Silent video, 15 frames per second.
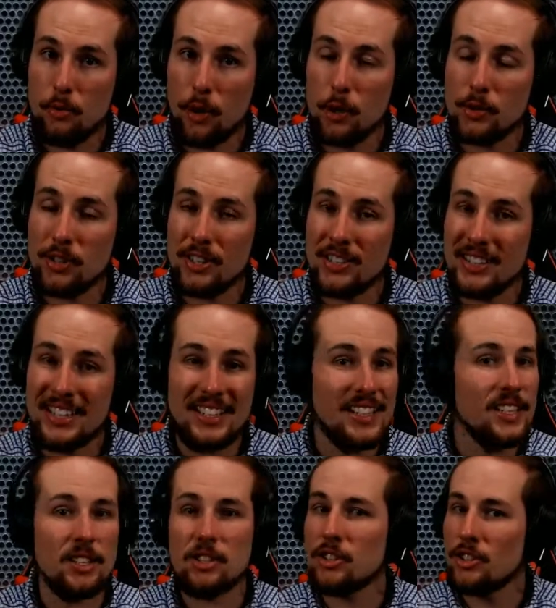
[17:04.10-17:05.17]
verses that
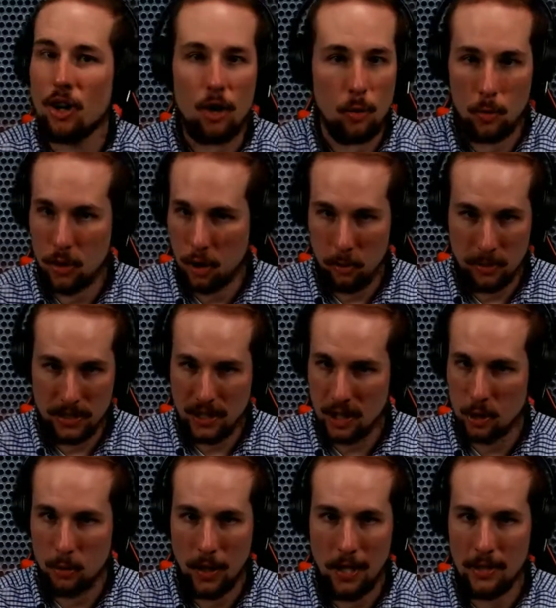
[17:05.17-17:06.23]
didn't start with
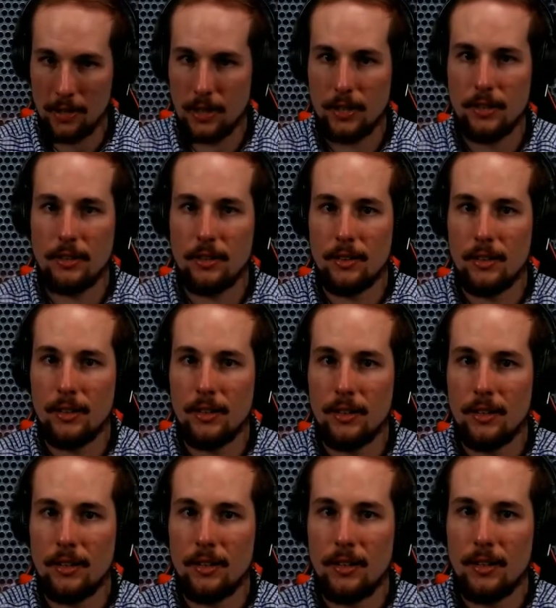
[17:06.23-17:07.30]
homosexuality.
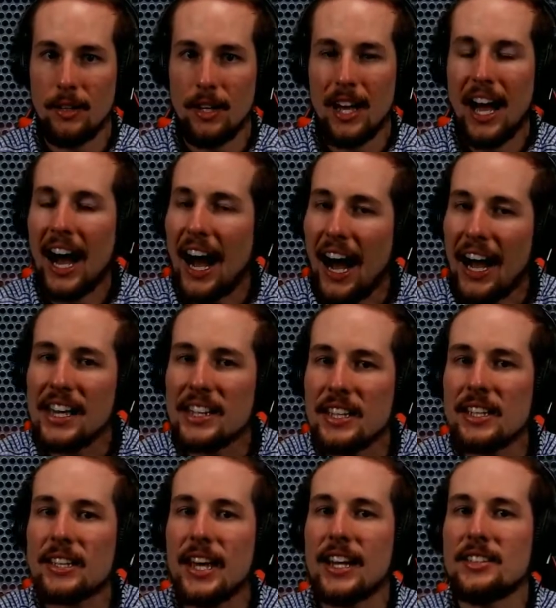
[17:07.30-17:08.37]
I
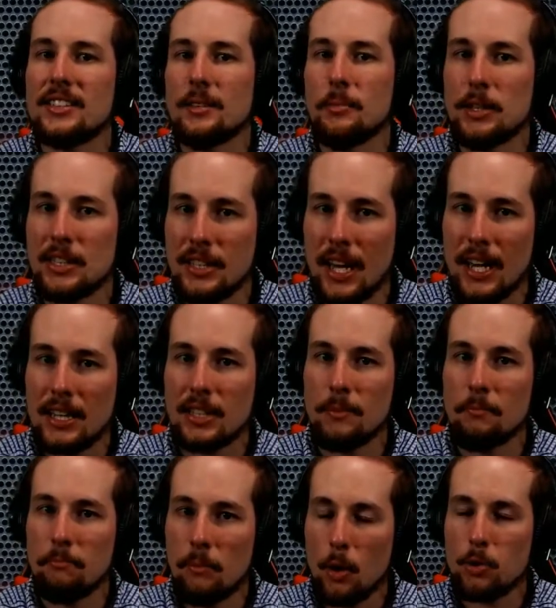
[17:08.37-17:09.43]
think that's the mistake
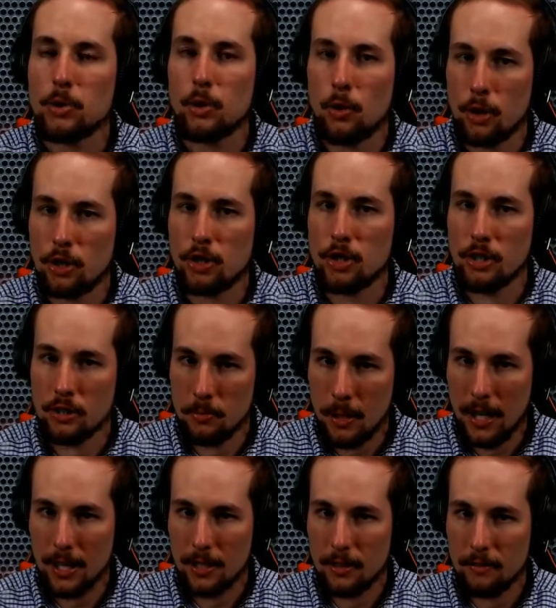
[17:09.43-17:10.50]
that most Christians
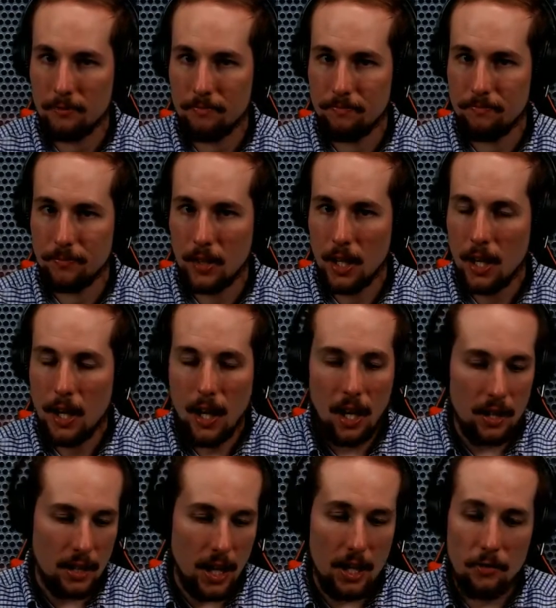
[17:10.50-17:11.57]
make. A
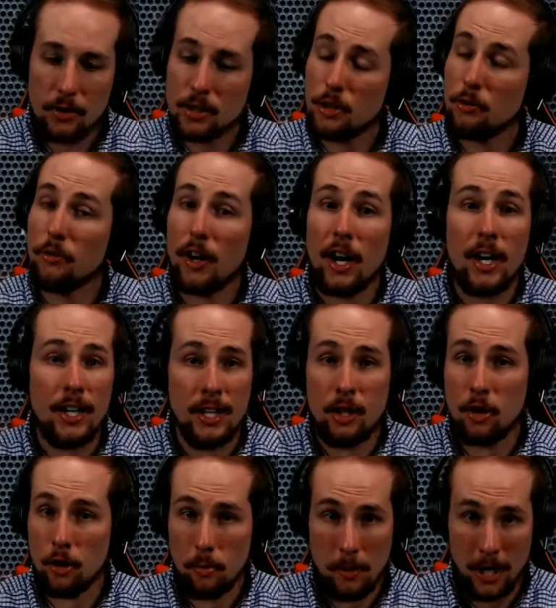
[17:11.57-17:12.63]
lot of us are very
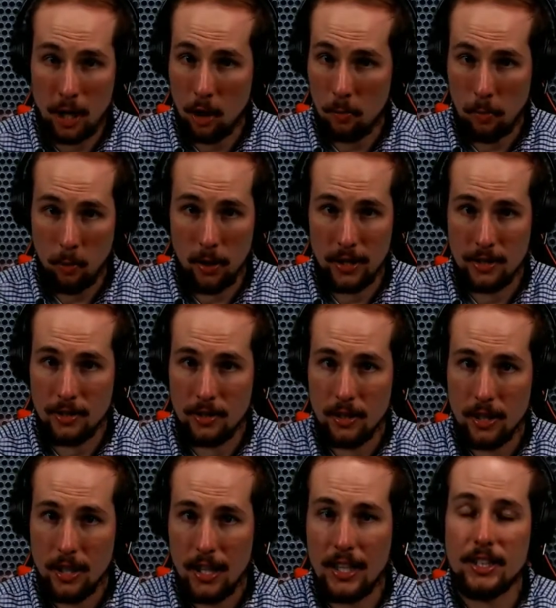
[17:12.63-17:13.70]
eager to make our point
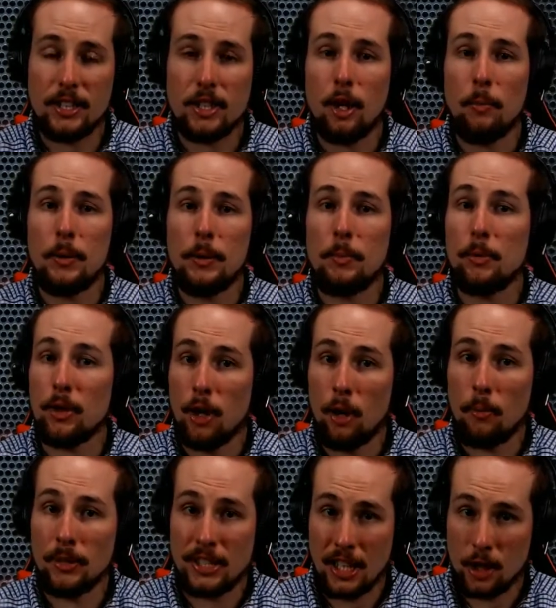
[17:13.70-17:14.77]
and to tell people that
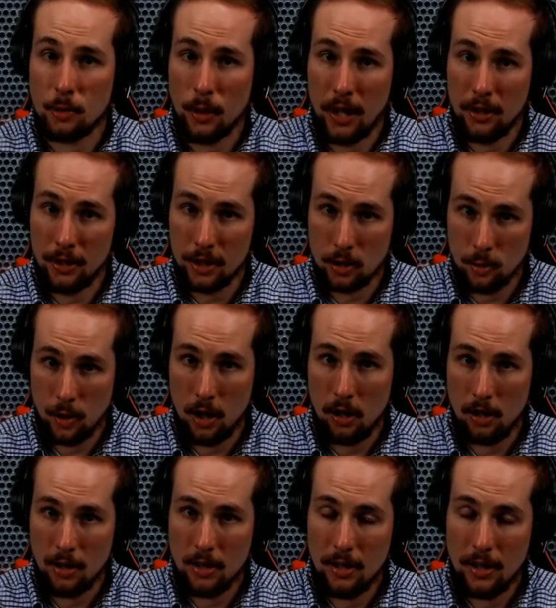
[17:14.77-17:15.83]
homosexuality is
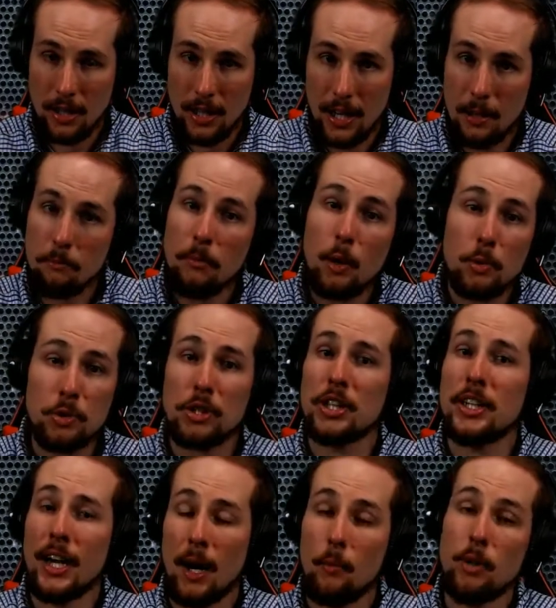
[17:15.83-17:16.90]
wrong. And most of the
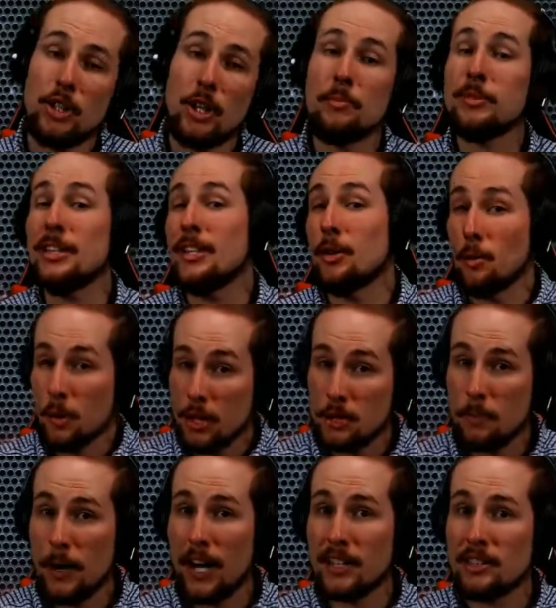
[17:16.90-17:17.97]
time, we jump to either this
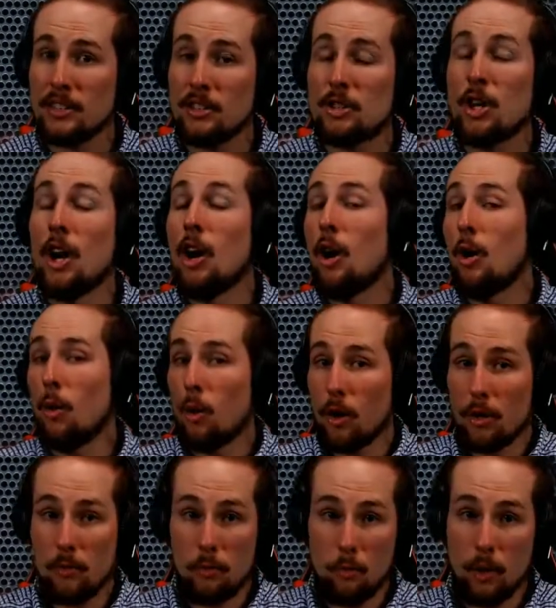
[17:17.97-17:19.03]
passage
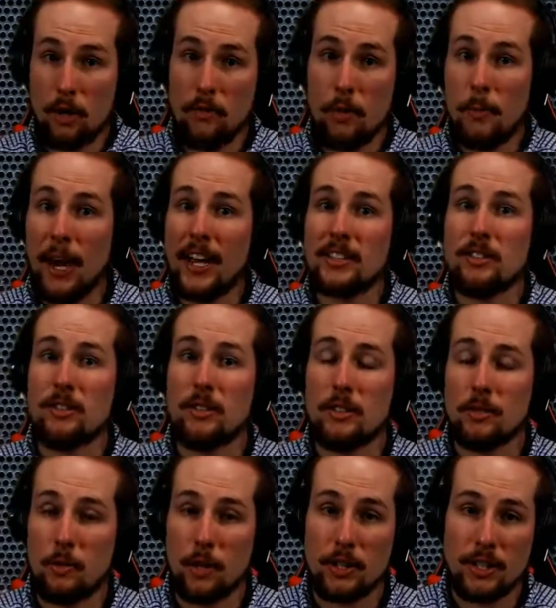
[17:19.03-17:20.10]
or one of the passages,
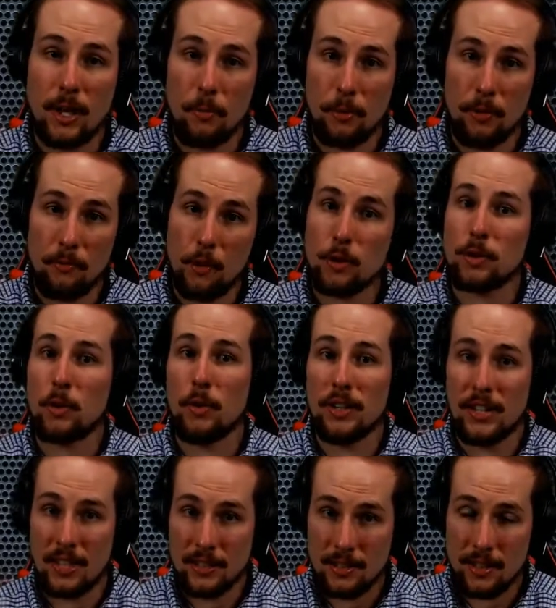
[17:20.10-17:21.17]
for example, in 1
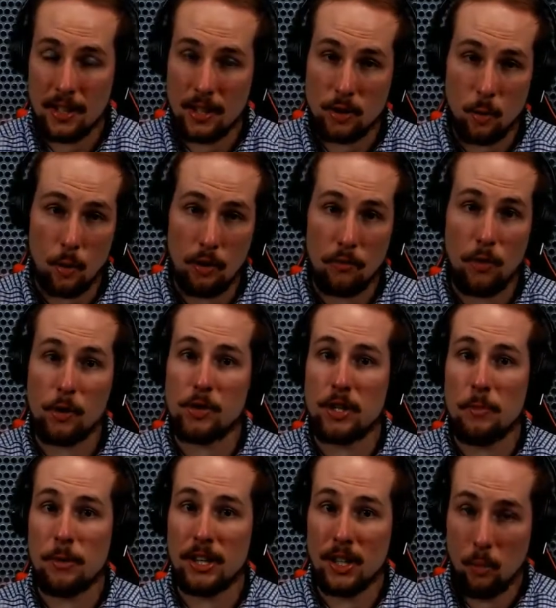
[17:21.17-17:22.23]
Corinthians 6 or in 1
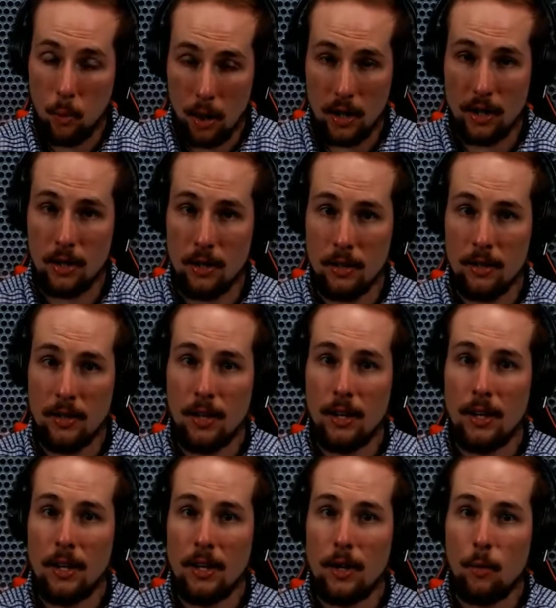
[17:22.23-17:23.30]
Timothy 1,
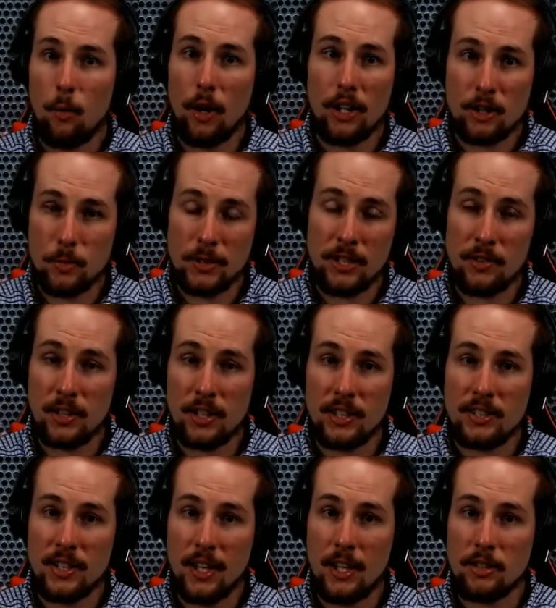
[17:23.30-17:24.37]
where it specifically
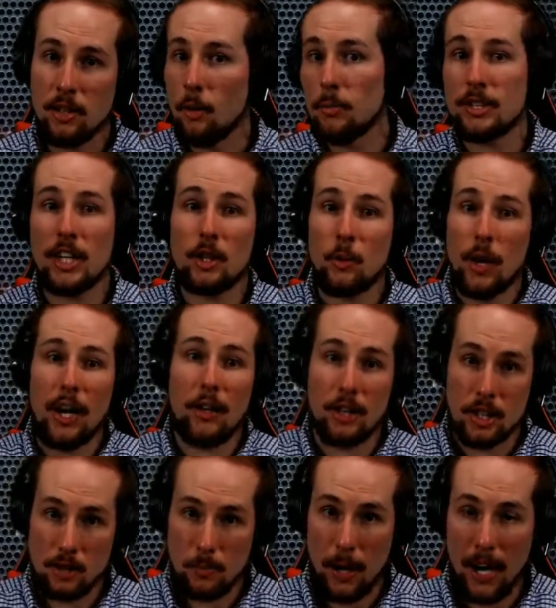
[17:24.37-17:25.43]
says homosexuality
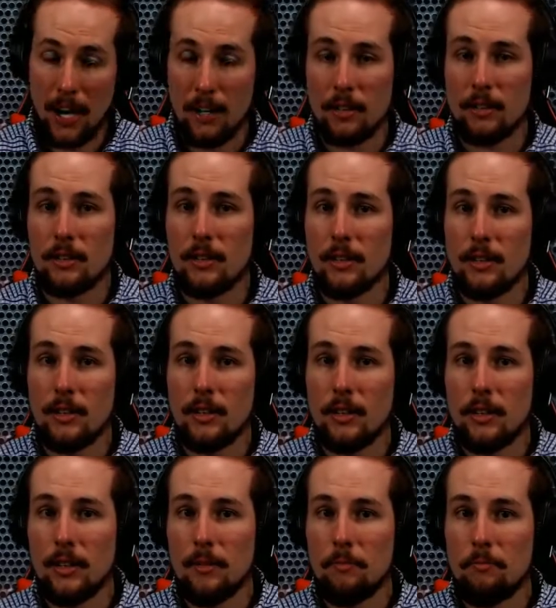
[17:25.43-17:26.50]
is bad.
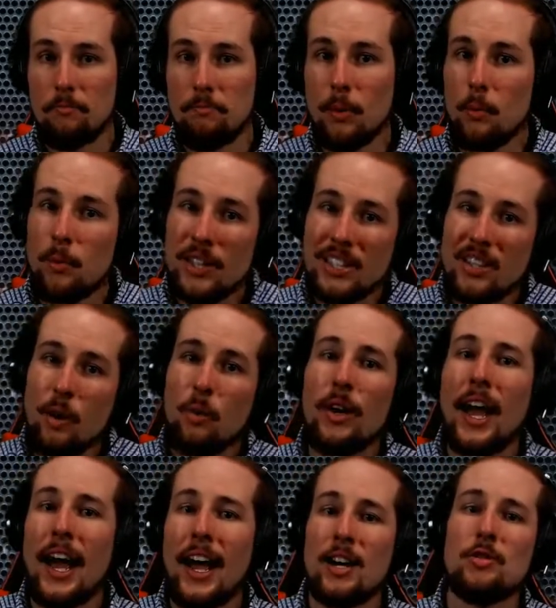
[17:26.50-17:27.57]
But we don't
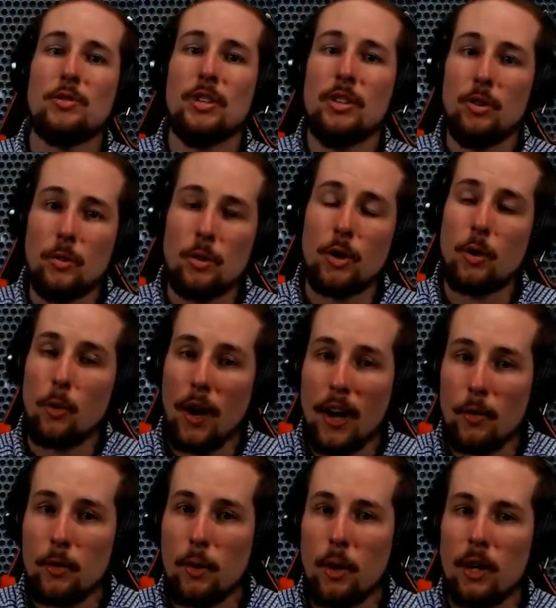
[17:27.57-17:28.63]
actually do the
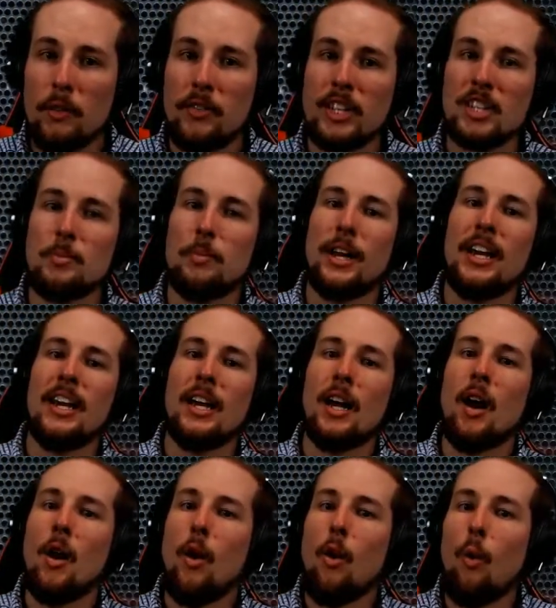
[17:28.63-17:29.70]
groundwork of explaining
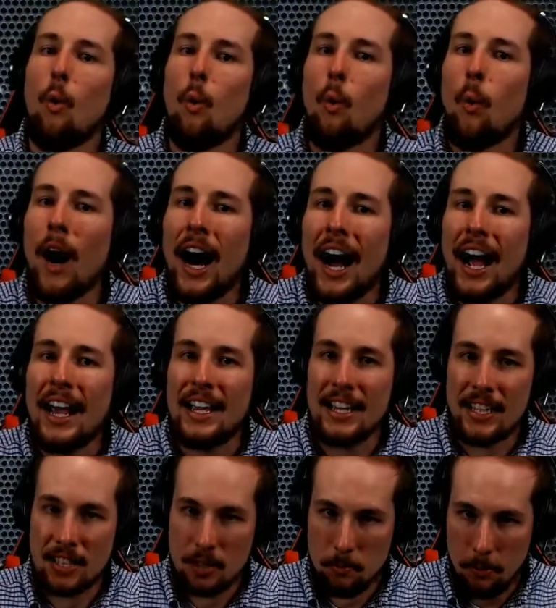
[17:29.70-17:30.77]
why
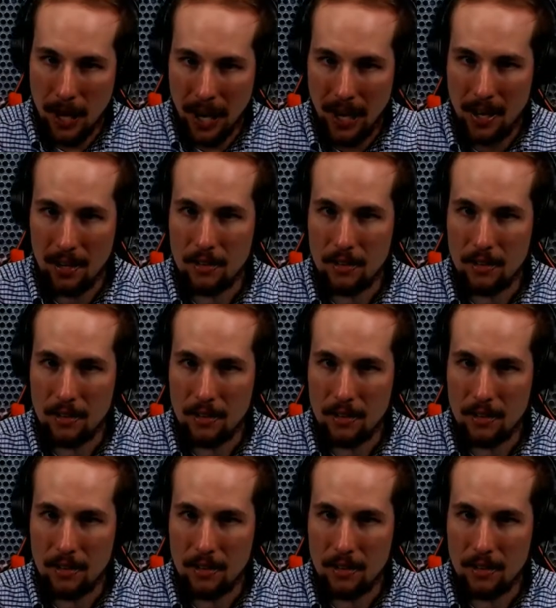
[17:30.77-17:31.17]
it's bad.